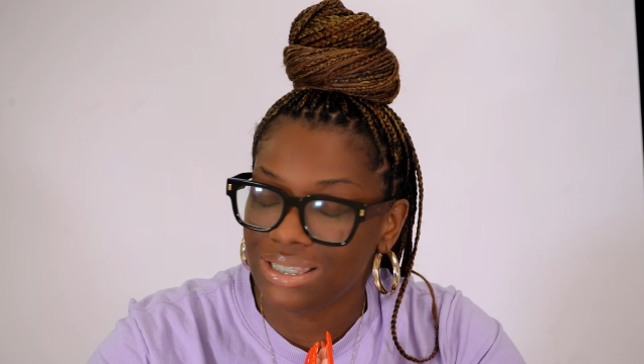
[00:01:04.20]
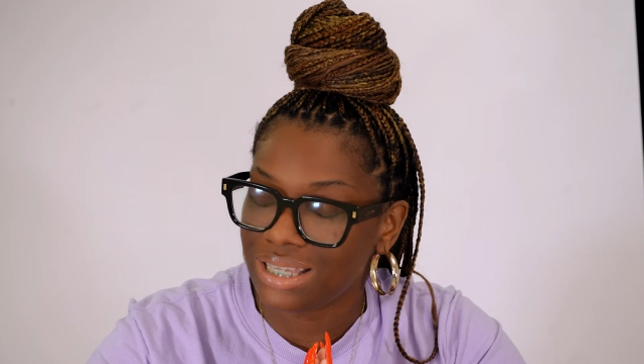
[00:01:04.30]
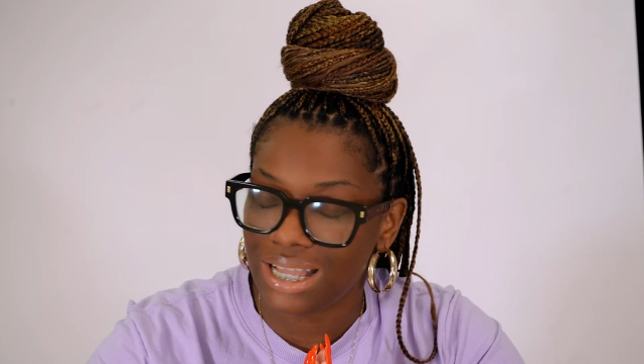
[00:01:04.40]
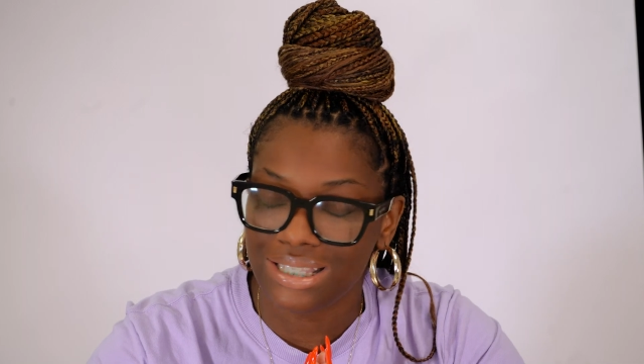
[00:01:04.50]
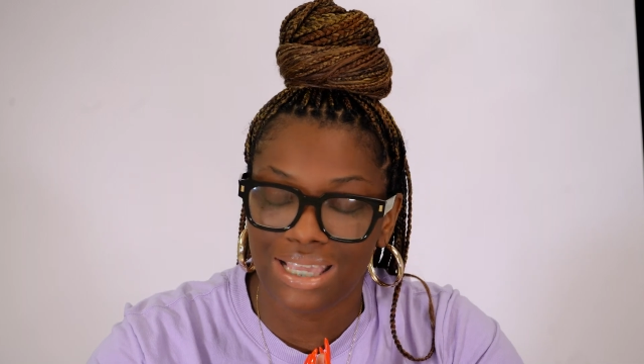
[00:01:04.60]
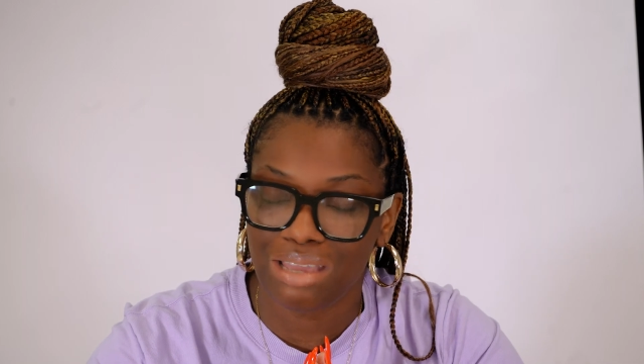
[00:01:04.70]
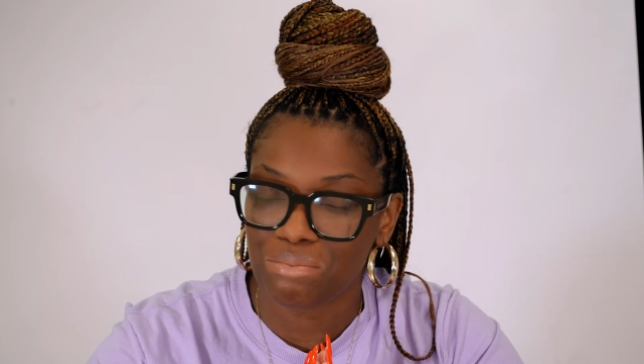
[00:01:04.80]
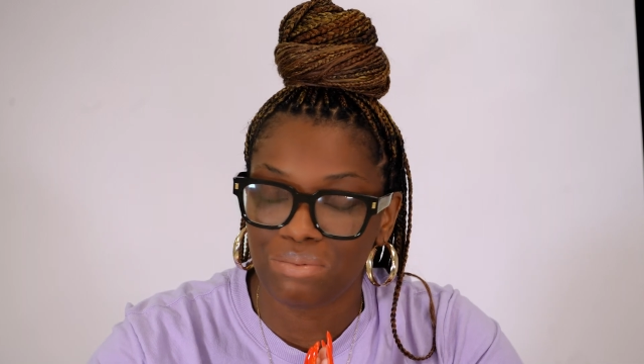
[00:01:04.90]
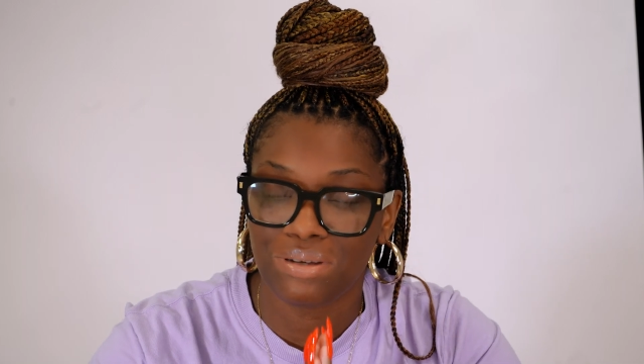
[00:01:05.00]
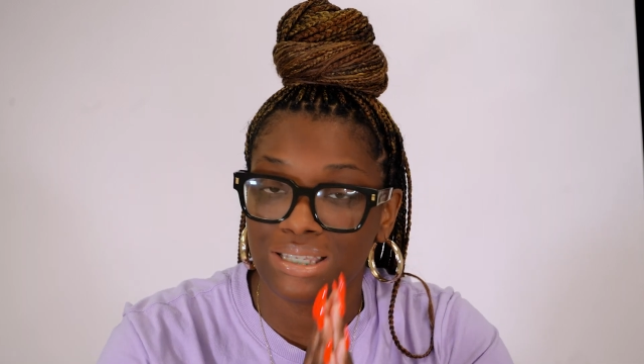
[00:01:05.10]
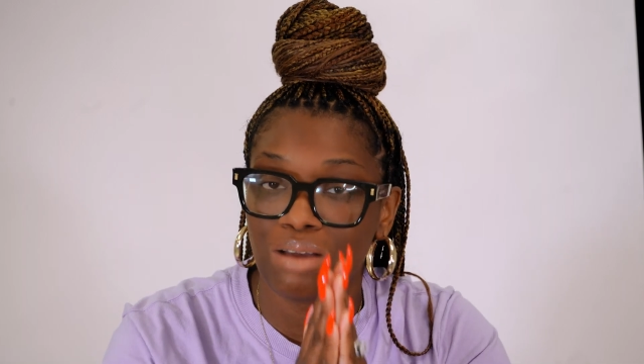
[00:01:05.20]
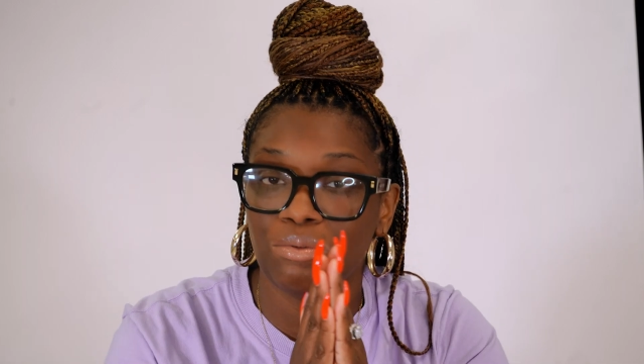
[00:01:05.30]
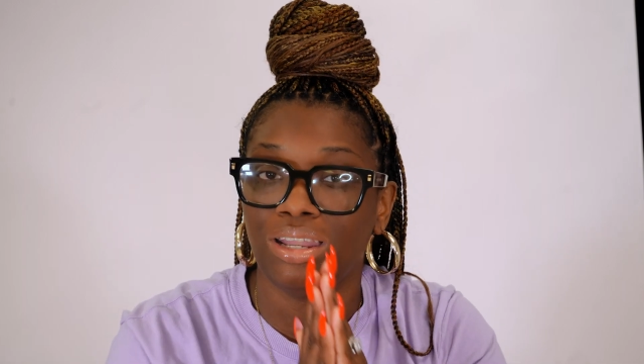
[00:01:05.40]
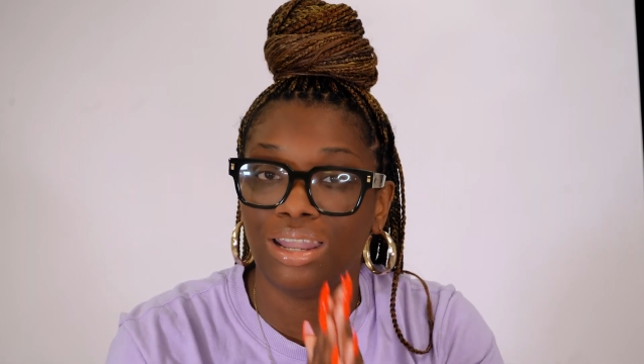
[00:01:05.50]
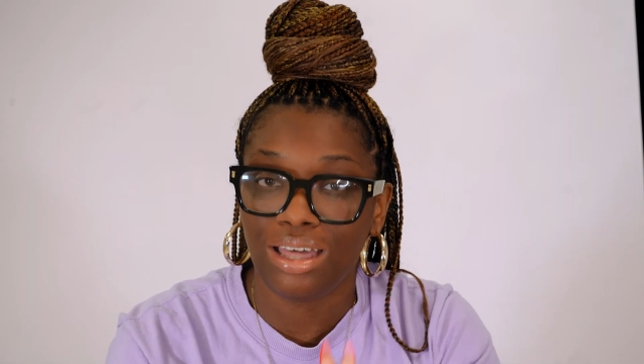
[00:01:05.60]
contact me because I
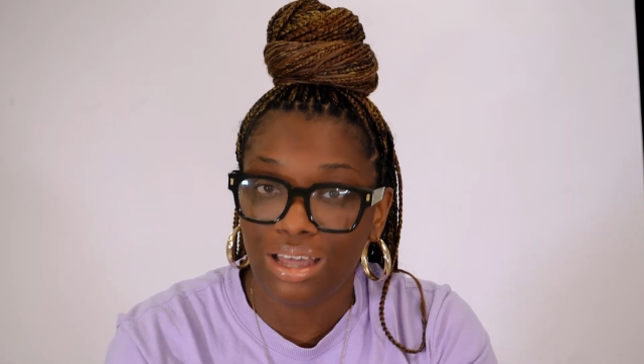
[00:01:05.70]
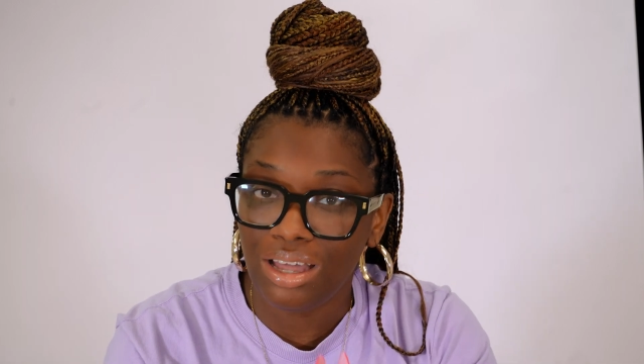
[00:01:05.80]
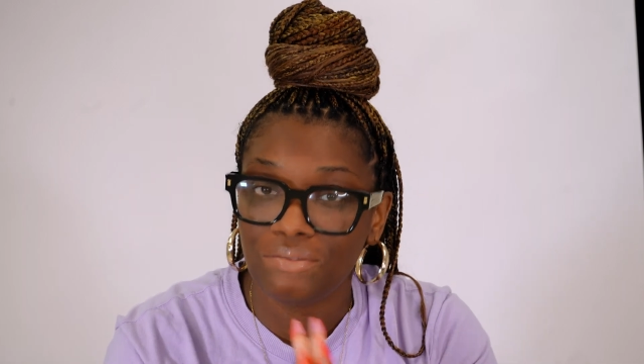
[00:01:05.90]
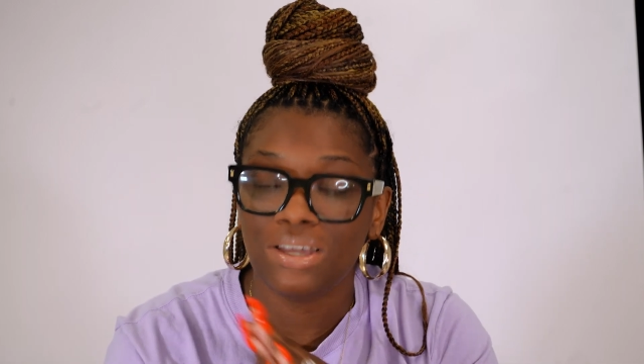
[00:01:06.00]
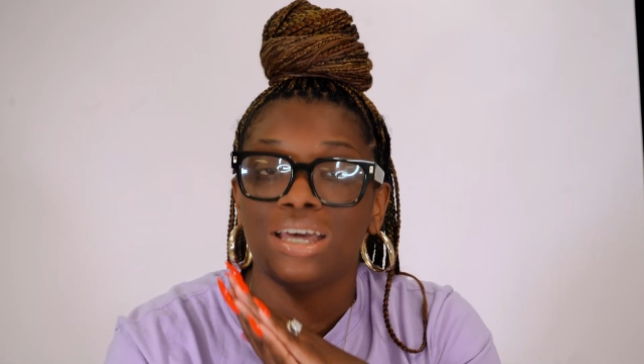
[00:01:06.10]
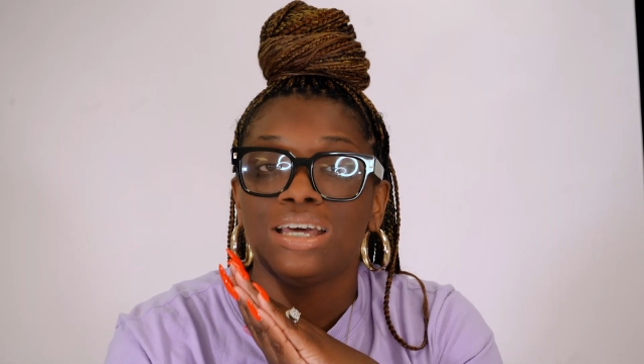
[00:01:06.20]
would love